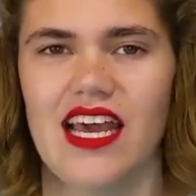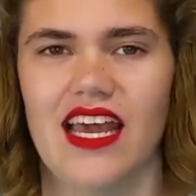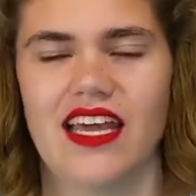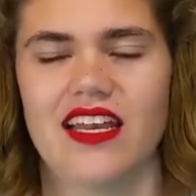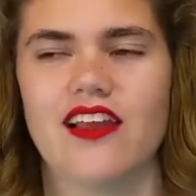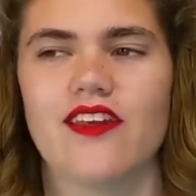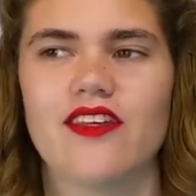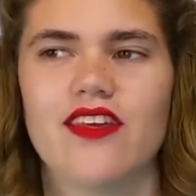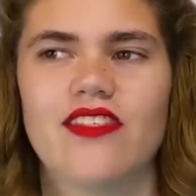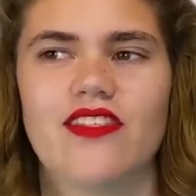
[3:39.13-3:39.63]

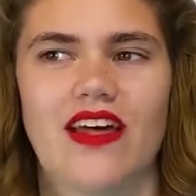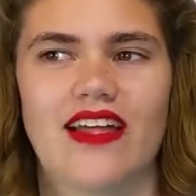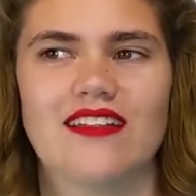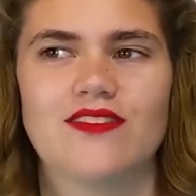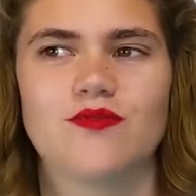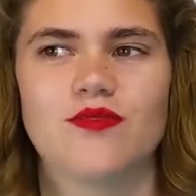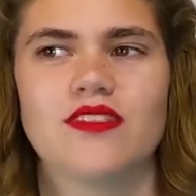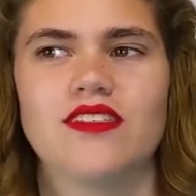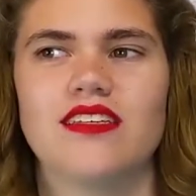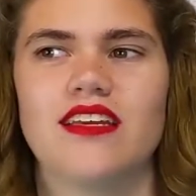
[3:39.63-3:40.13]
And I think
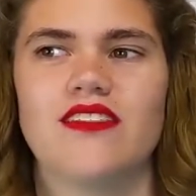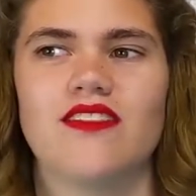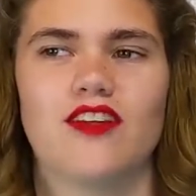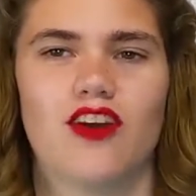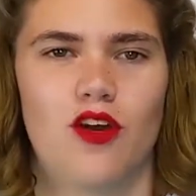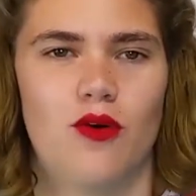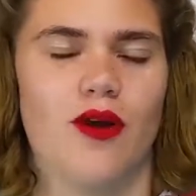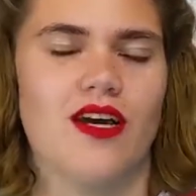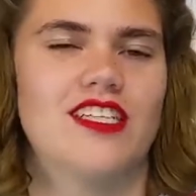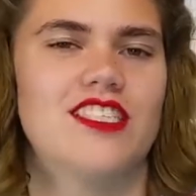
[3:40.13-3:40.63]
that's really the
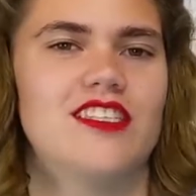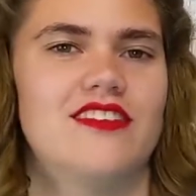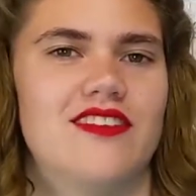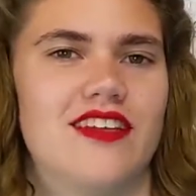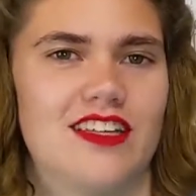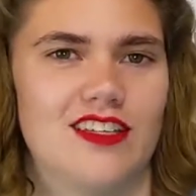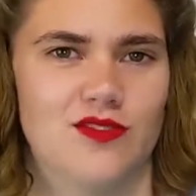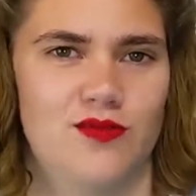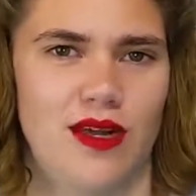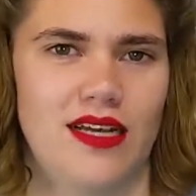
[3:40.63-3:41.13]
question
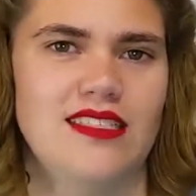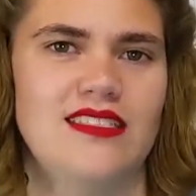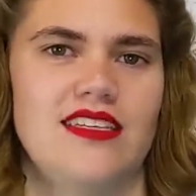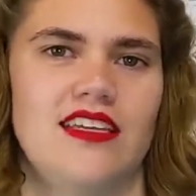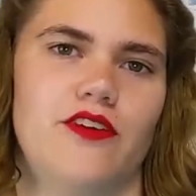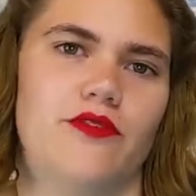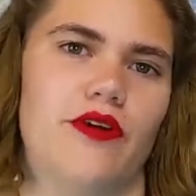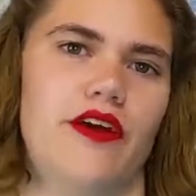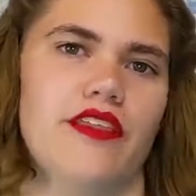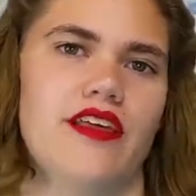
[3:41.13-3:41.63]
that it's
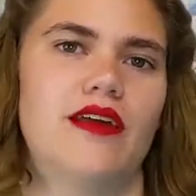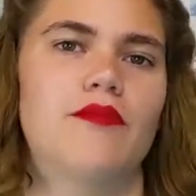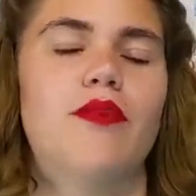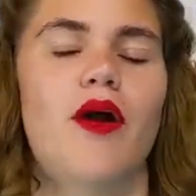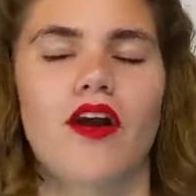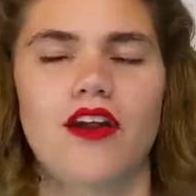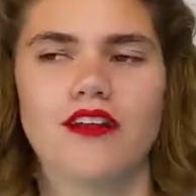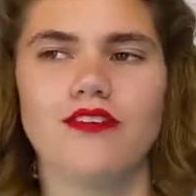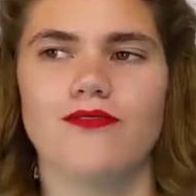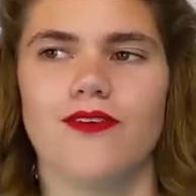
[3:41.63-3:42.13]
wrestling with, and
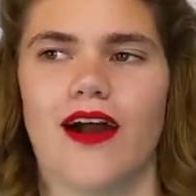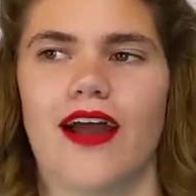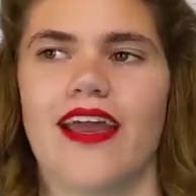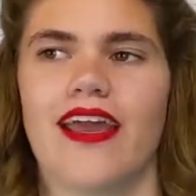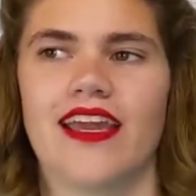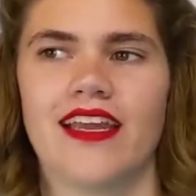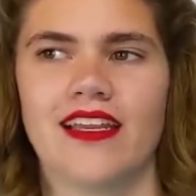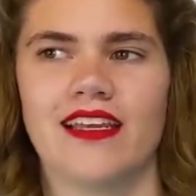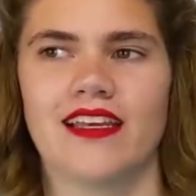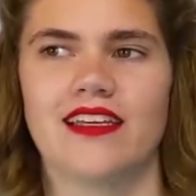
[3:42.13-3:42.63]
part of why
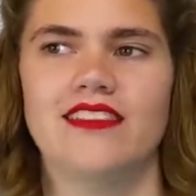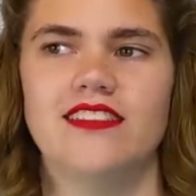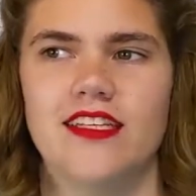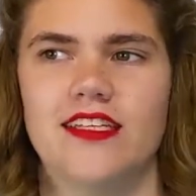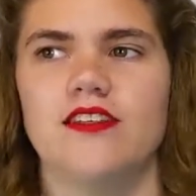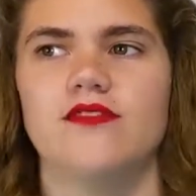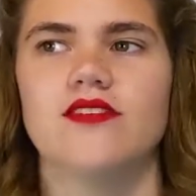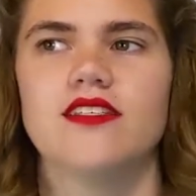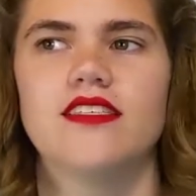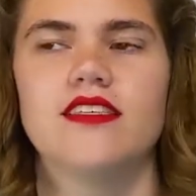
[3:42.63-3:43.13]
it
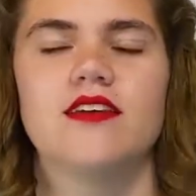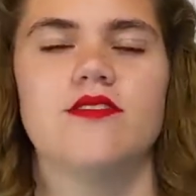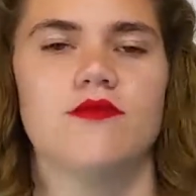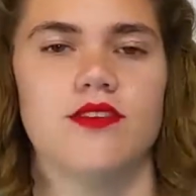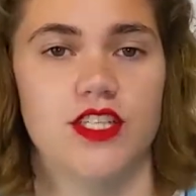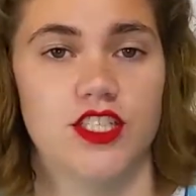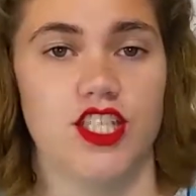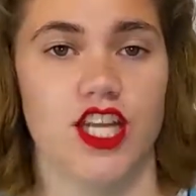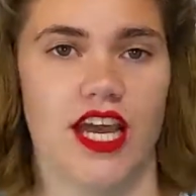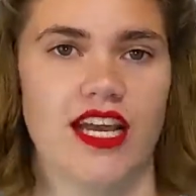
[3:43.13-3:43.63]
continuously
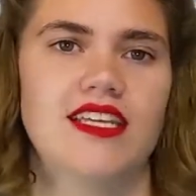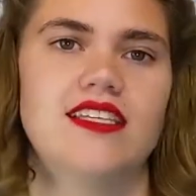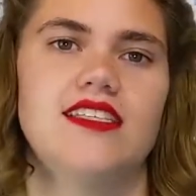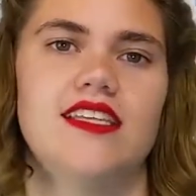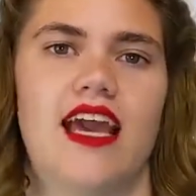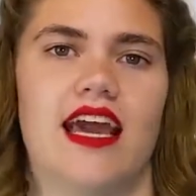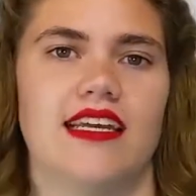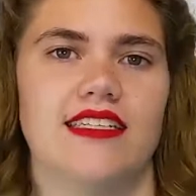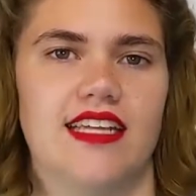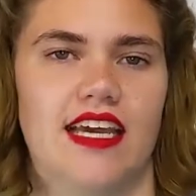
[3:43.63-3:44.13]
rejects
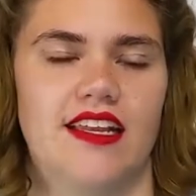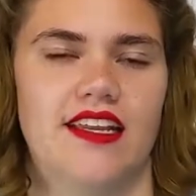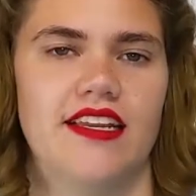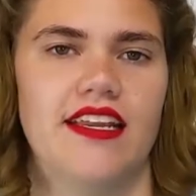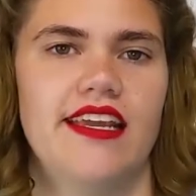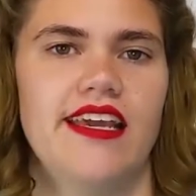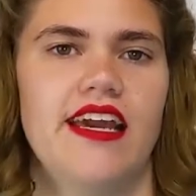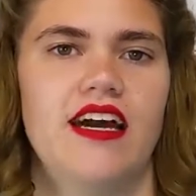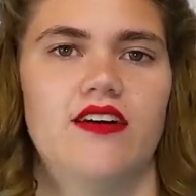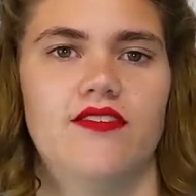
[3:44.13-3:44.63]
the
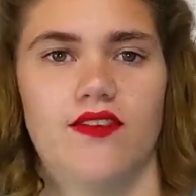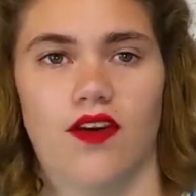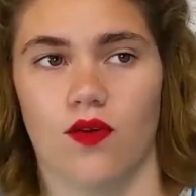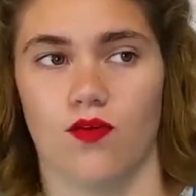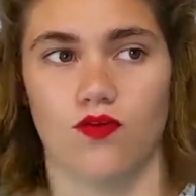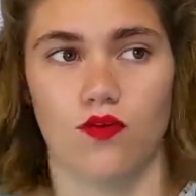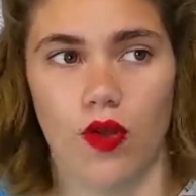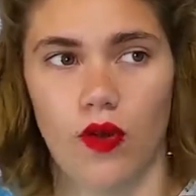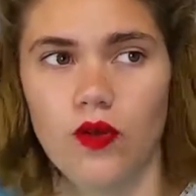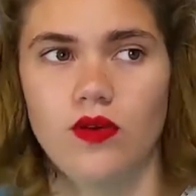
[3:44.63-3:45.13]
identity of a
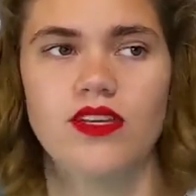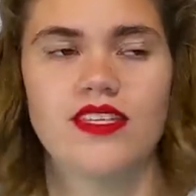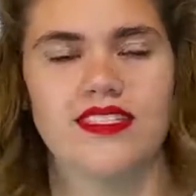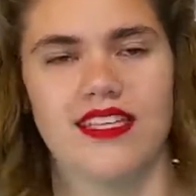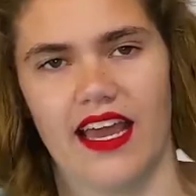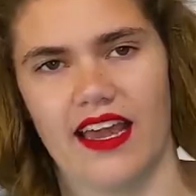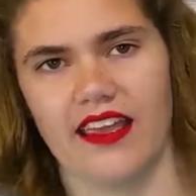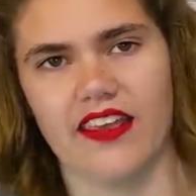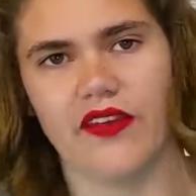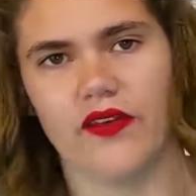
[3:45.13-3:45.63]
rogue
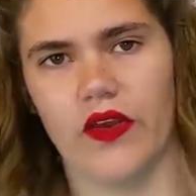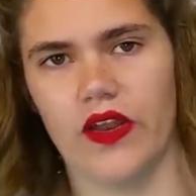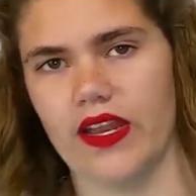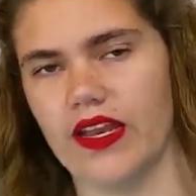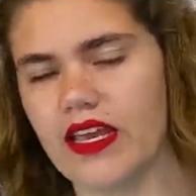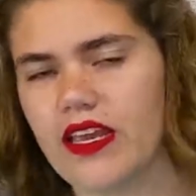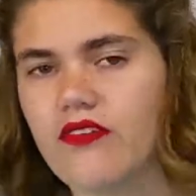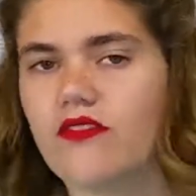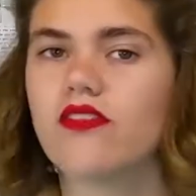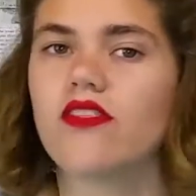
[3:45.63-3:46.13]
sec unit,
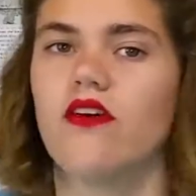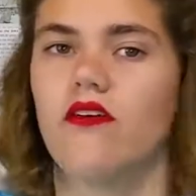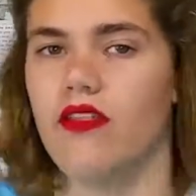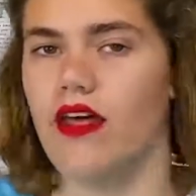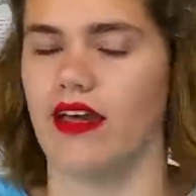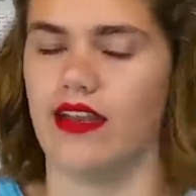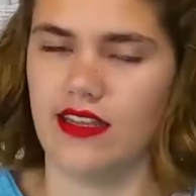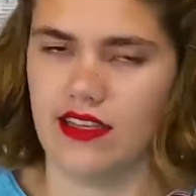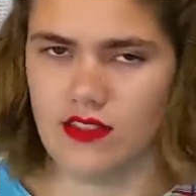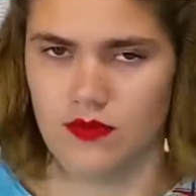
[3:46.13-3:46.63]
even though
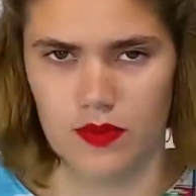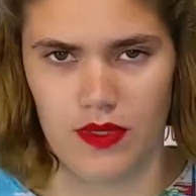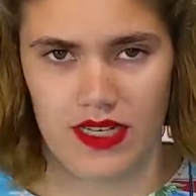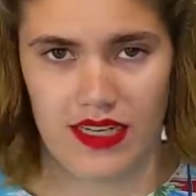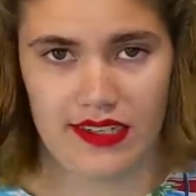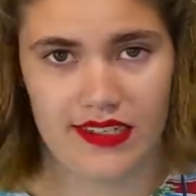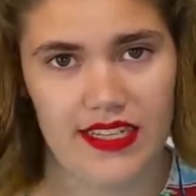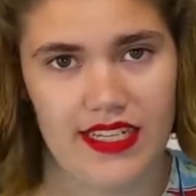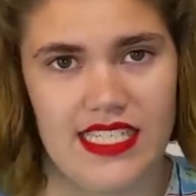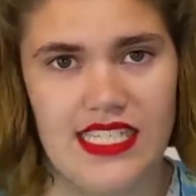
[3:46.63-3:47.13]
that is what
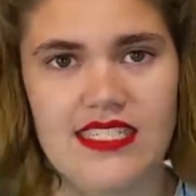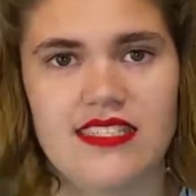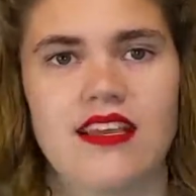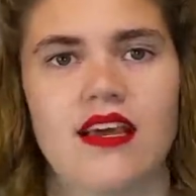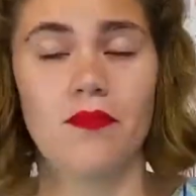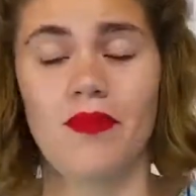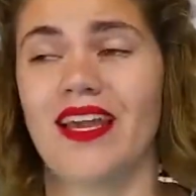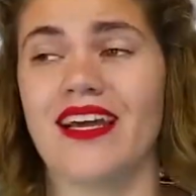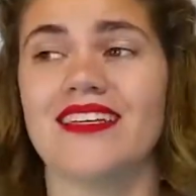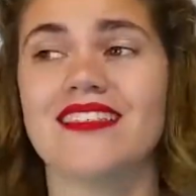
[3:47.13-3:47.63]
it is.
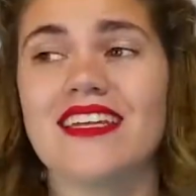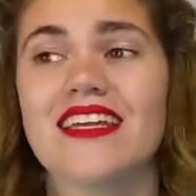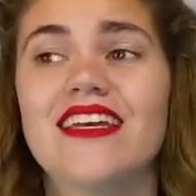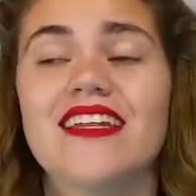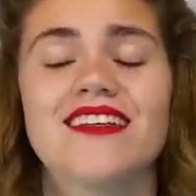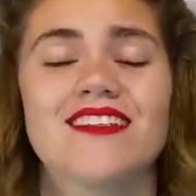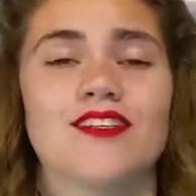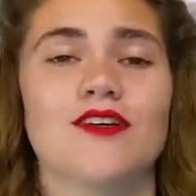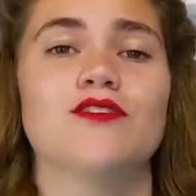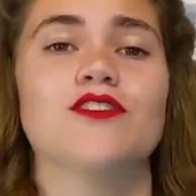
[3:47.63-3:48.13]
Because
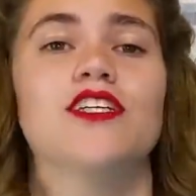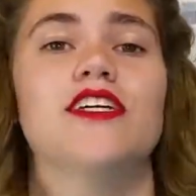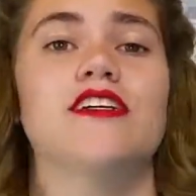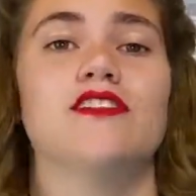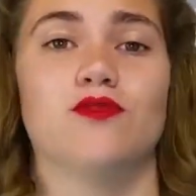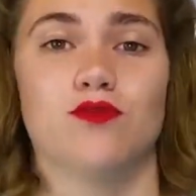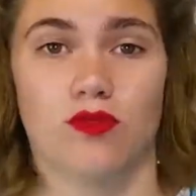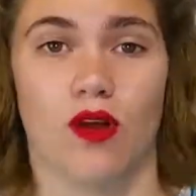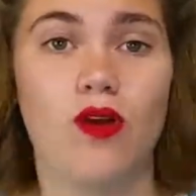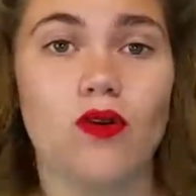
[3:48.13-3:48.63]
it
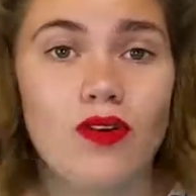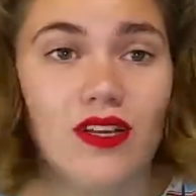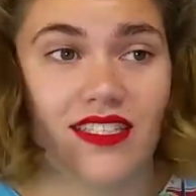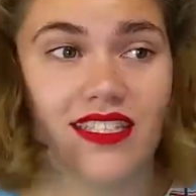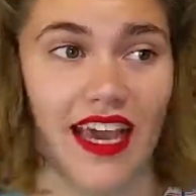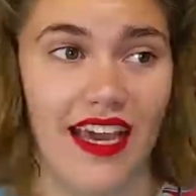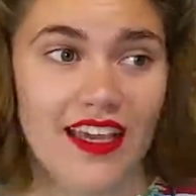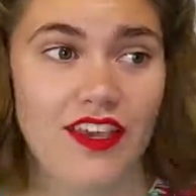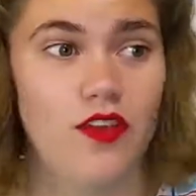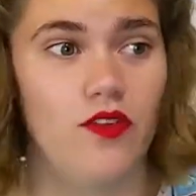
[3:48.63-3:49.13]
associates rogue
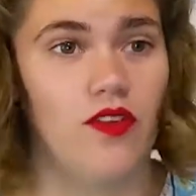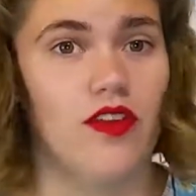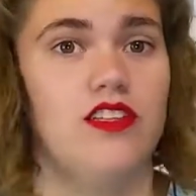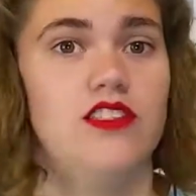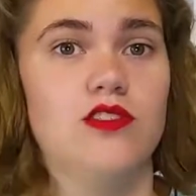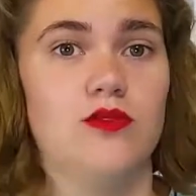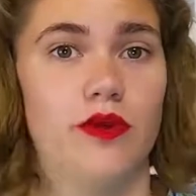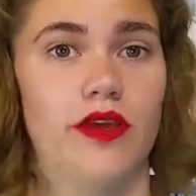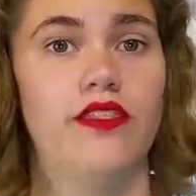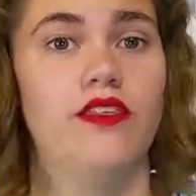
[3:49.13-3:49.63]
sec
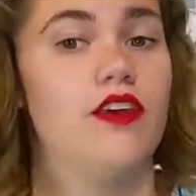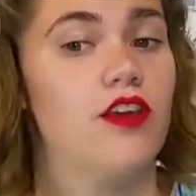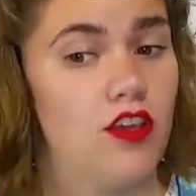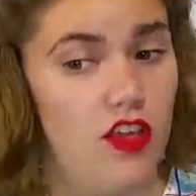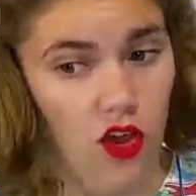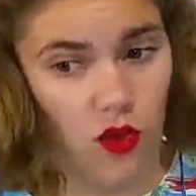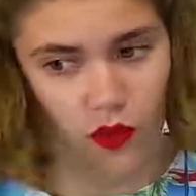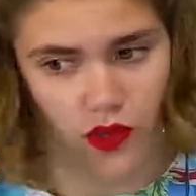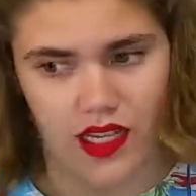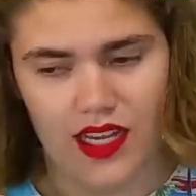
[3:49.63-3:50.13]
units with
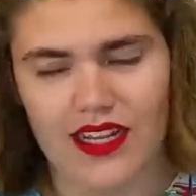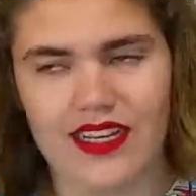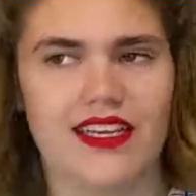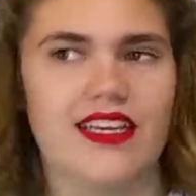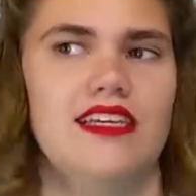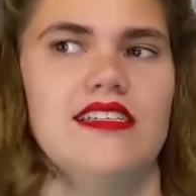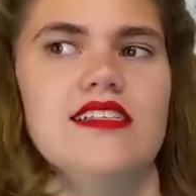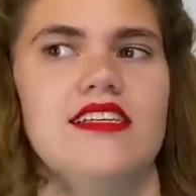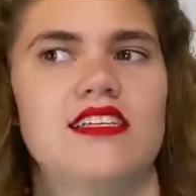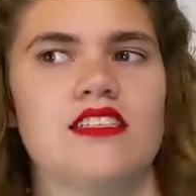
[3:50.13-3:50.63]
going on
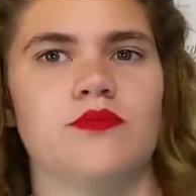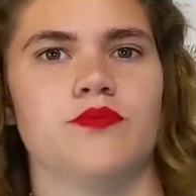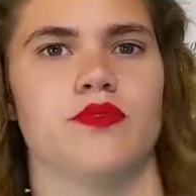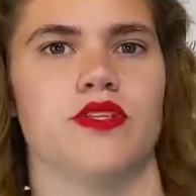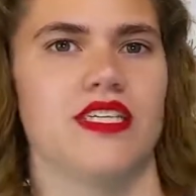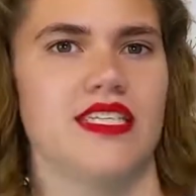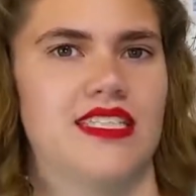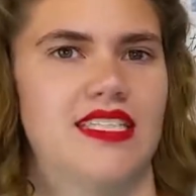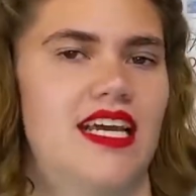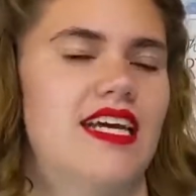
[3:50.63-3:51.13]
killing
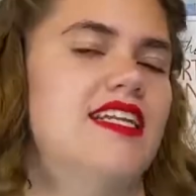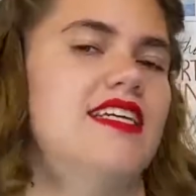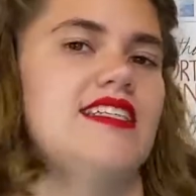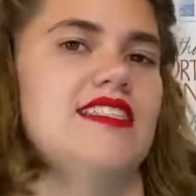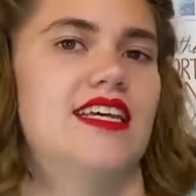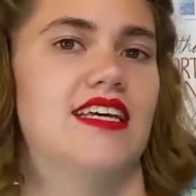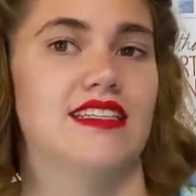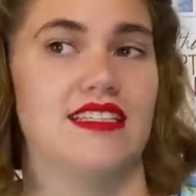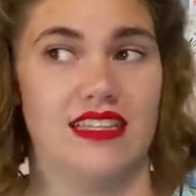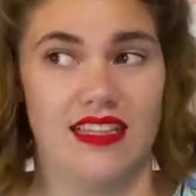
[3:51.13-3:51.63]
sprees, and it
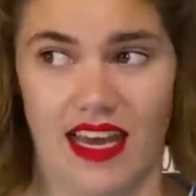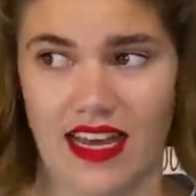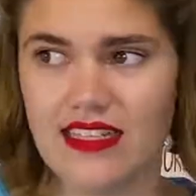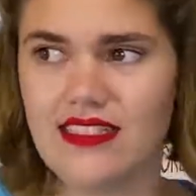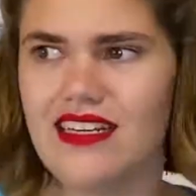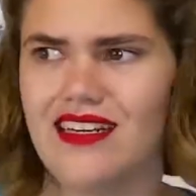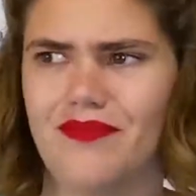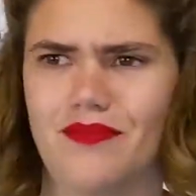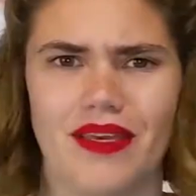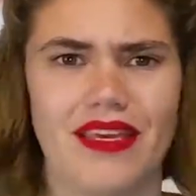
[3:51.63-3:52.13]
says,
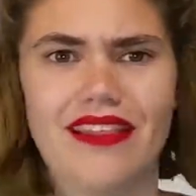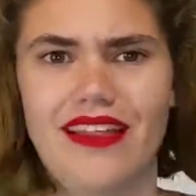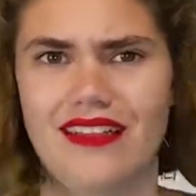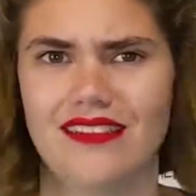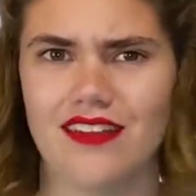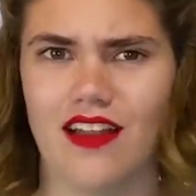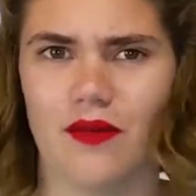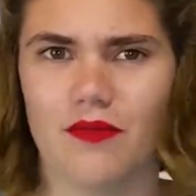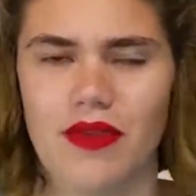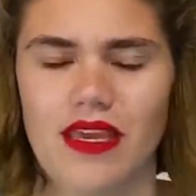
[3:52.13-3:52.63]
that's not me,
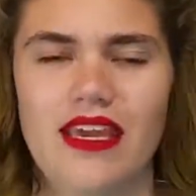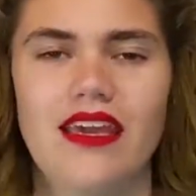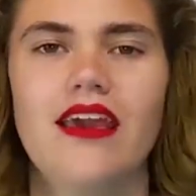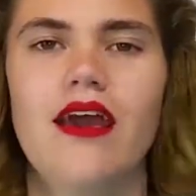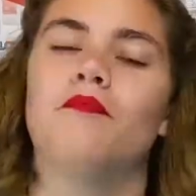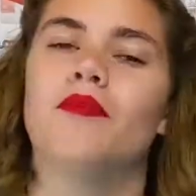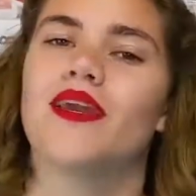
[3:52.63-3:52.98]
that's not me.